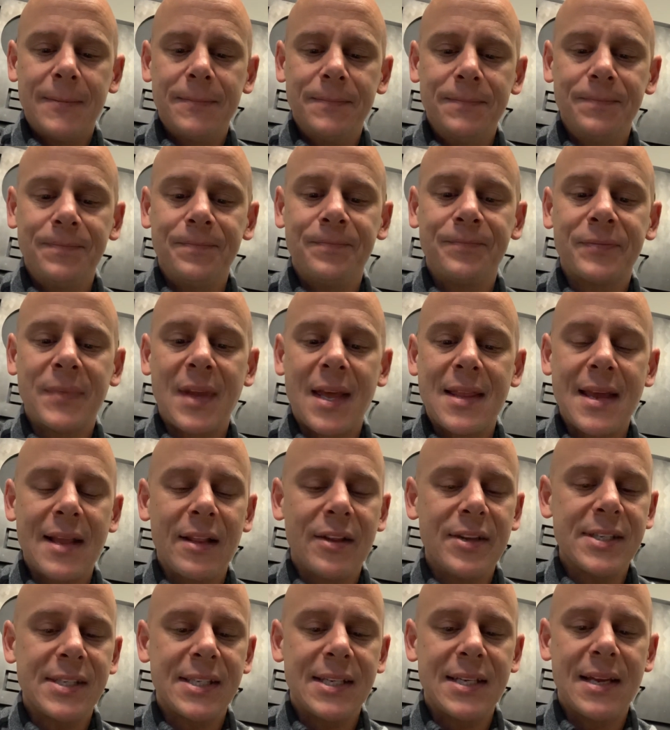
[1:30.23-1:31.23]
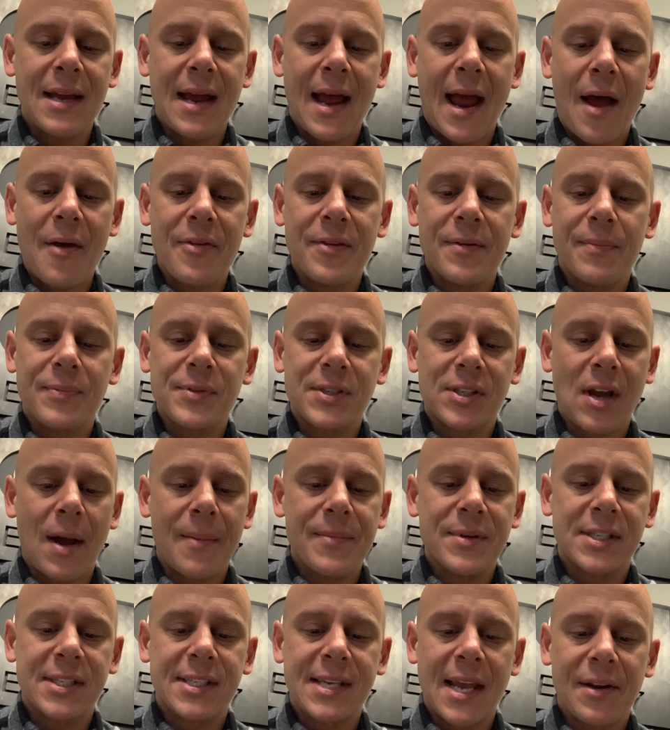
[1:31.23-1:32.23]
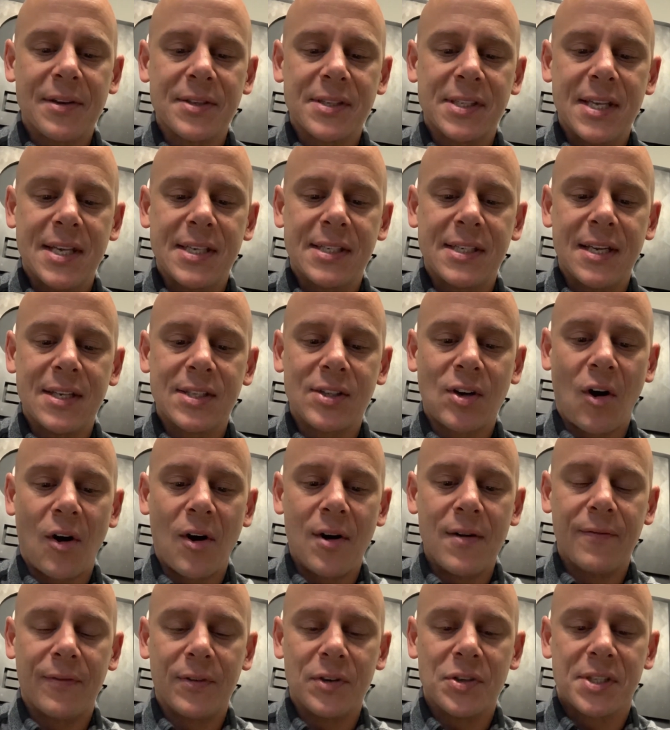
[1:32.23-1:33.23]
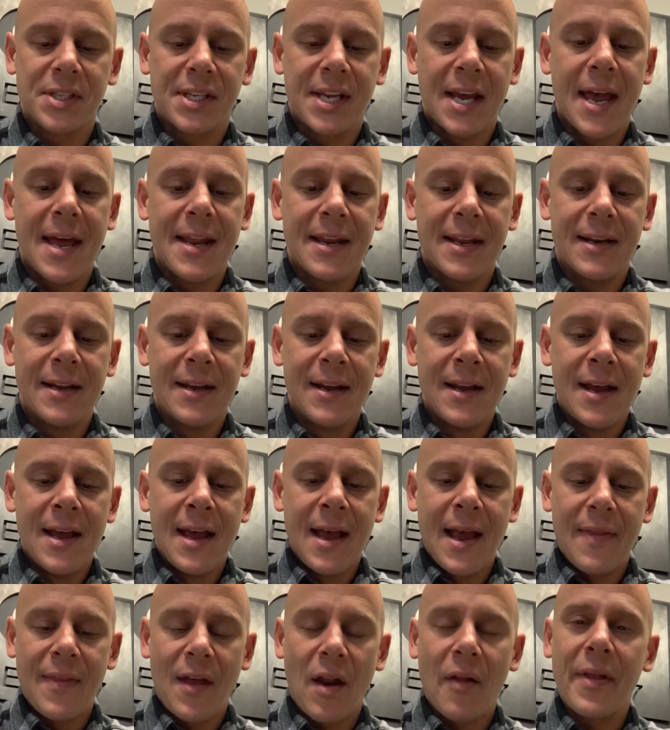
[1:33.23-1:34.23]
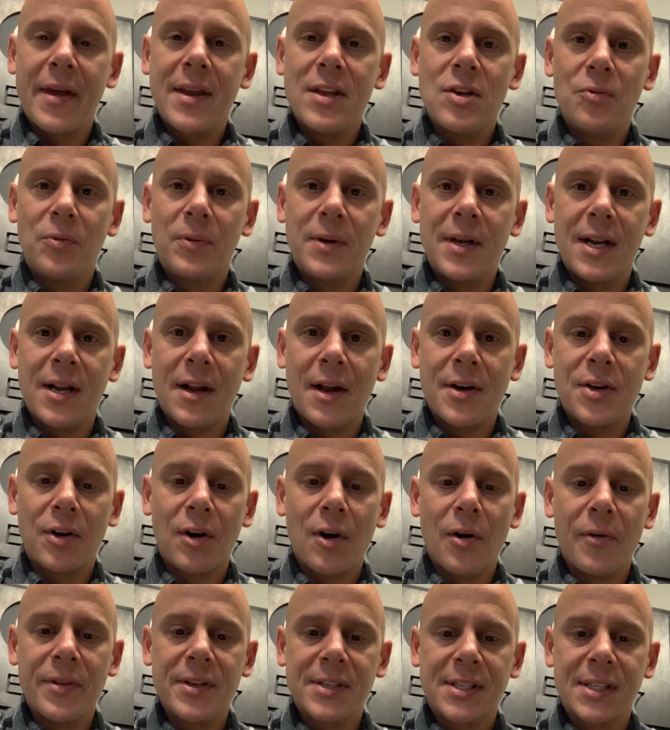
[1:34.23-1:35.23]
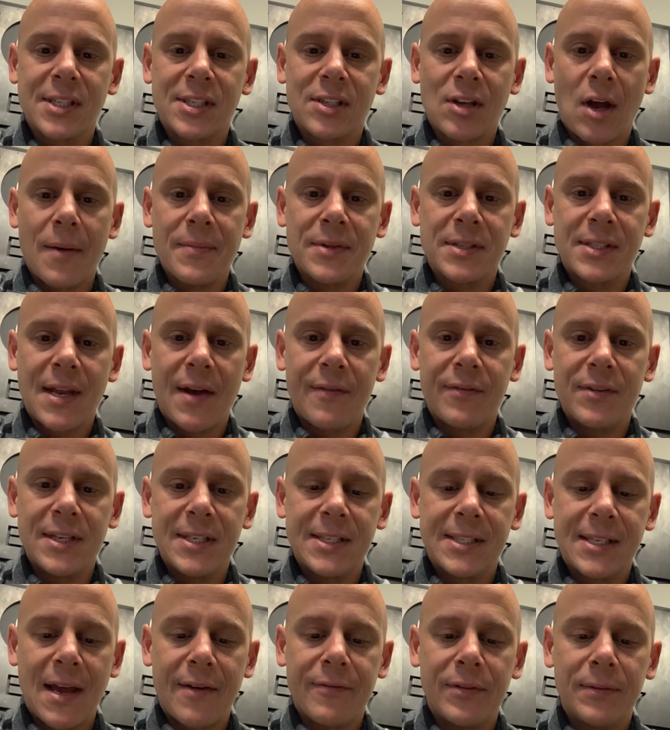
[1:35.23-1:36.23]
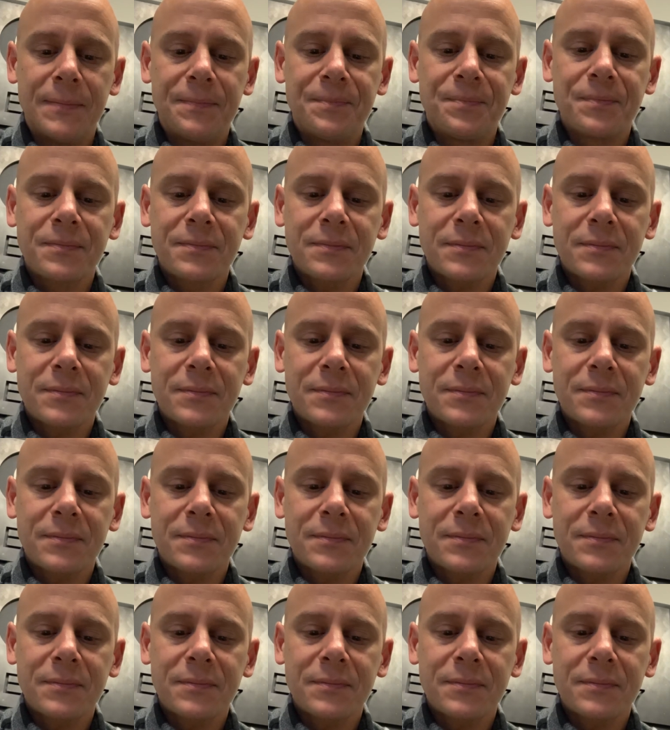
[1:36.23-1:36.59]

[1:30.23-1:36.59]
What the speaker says: And then listen to how the psalmist settles this in his heart in verse 10, and I'll let you read it on your own. This is Psalm 77.